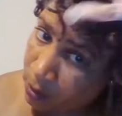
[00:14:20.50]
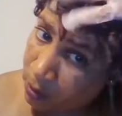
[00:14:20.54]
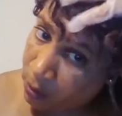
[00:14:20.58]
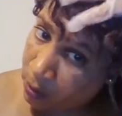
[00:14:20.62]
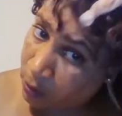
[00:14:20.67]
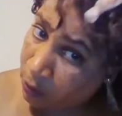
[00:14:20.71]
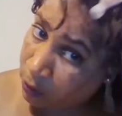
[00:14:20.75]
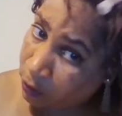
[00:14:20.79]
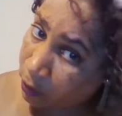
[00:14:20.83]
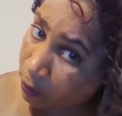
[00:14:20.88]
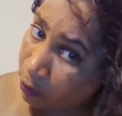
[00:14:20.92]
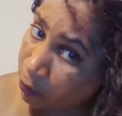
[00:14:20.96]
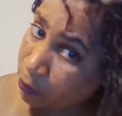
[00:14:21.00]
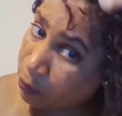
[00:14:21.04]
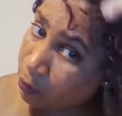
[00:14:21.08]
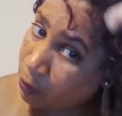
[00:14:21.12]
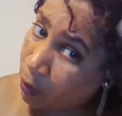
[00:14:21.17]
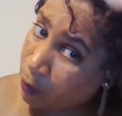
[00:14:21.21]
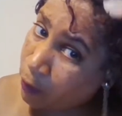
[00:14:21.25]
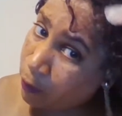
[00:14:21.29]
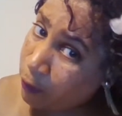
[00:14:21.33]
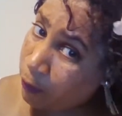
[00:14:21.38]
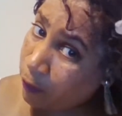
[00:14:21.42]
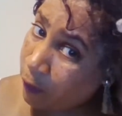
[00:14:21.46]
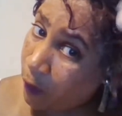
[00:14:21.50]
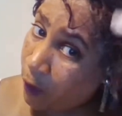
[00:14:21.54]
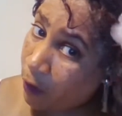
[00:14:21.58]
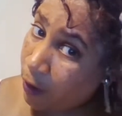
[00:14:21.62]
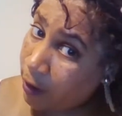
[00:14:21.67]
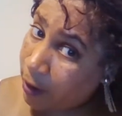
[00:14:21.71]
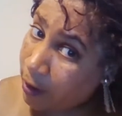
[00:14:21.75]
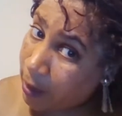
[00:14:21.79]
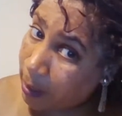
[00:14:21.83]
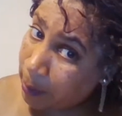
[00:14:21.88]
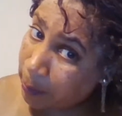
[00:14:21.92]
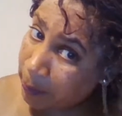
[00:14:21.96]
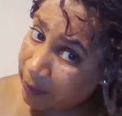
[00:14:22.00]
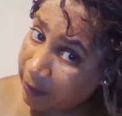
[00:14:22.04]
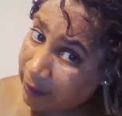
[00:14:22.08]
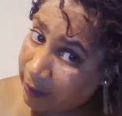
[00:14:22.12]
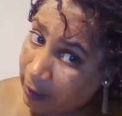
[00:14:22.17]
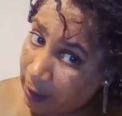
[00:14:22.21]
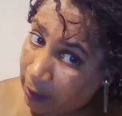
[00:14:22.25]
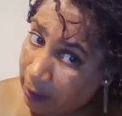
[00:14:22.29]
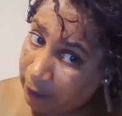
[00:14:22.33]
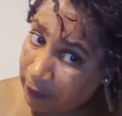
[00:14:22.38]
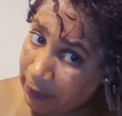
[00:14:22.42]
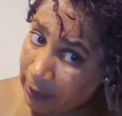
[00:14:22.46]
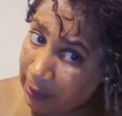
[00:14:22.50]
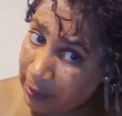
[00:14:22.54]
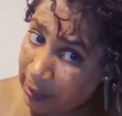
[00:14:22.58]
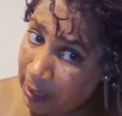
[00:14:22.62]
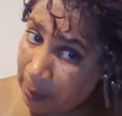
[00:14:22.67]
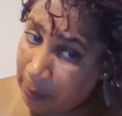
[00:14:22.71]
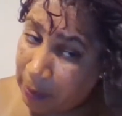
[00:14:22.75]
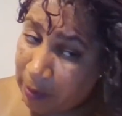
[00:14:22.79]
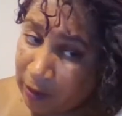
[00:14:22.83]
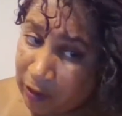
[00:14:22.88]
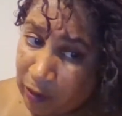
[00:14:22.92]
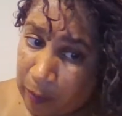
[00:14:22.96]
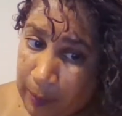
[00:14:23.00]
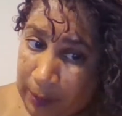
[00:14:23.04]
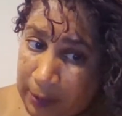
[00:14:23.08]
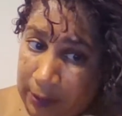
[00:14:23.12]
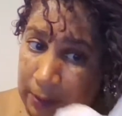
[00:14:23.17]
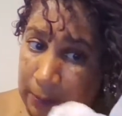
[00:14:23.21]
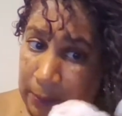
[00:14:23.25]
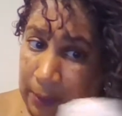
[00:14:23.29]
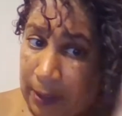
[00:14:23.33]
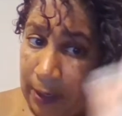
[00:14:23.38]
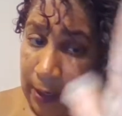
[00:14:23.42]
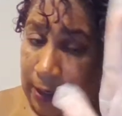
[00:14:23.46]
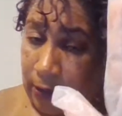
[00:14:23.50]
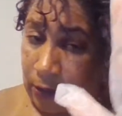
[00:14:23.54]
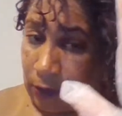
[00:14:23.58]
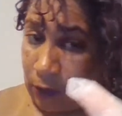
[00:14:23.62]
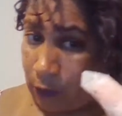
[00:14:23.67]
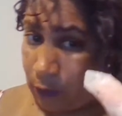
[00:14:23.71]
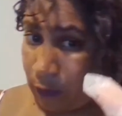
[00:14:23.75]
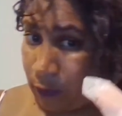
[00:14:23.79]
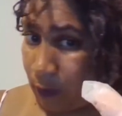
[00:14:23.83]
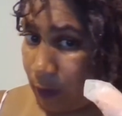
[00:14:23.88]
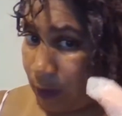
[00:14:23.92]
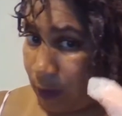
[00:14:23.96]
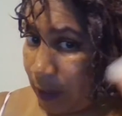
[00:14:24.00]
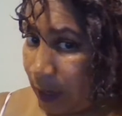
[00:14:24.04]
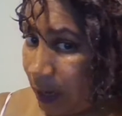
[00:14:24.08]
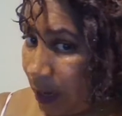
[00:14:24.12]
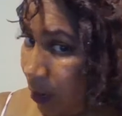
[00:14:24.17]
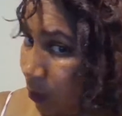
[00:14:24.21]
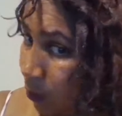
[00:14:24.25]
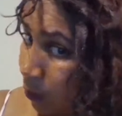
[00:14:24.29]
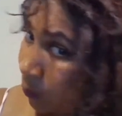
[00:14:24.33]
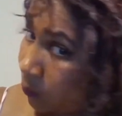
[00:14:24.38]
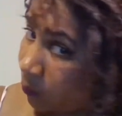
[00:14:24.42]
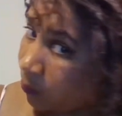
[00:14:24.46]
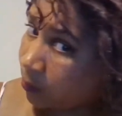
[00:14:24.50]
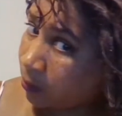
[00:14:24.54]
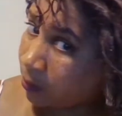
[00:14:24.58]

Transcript: So far I'm safe. Now that I'm expecting my hair to fall out.